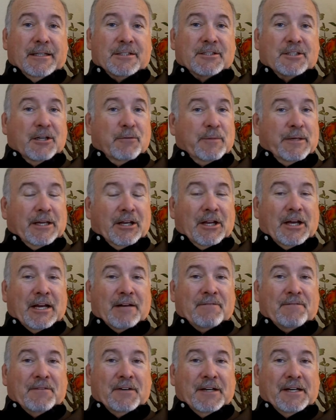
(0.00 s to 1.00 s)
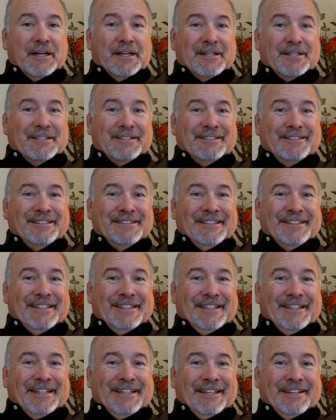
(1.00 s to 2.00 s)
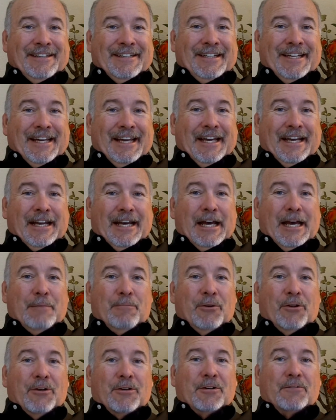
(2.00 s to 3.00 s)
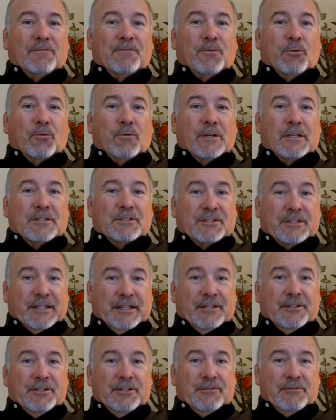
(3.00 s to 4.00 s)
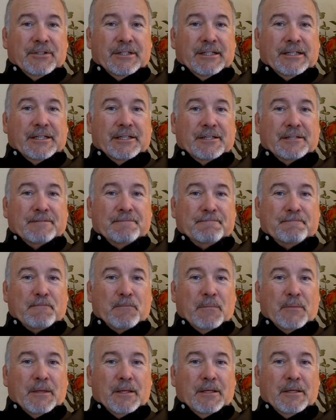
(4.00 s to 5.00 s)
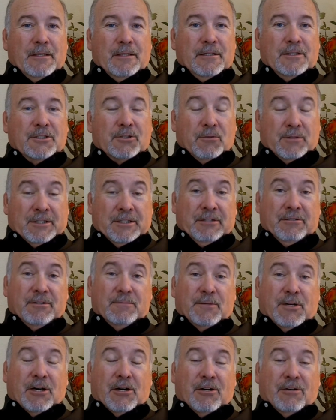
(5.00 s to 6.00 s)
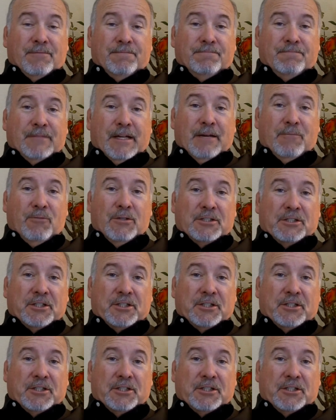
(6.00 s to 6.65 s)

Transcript: It's going to be a lot of fun. And I'm looking forward to seeing you there. So until tomorrow, I'm